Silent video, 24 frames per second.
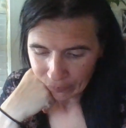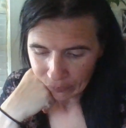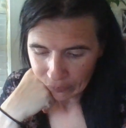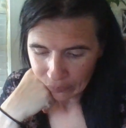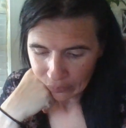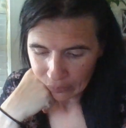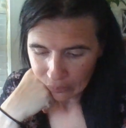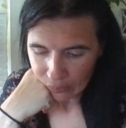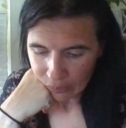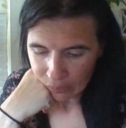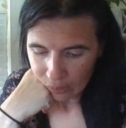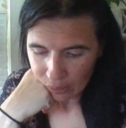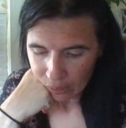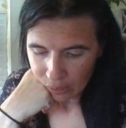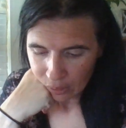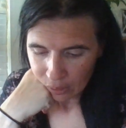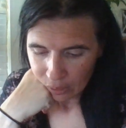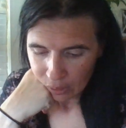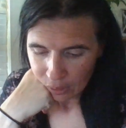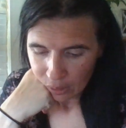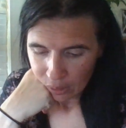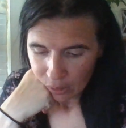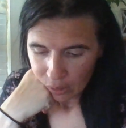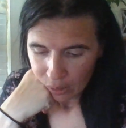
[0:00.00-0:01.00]

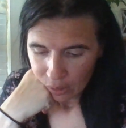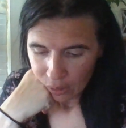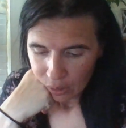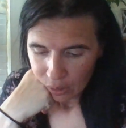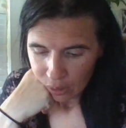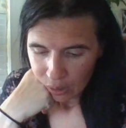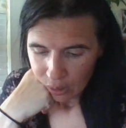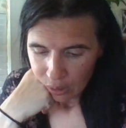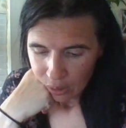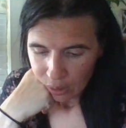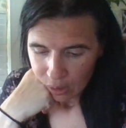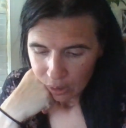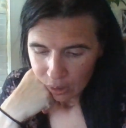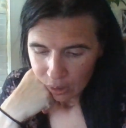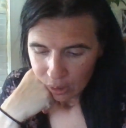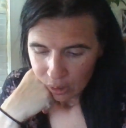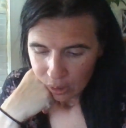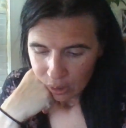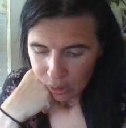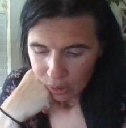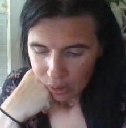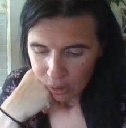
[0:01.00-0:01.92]
(no one is talking)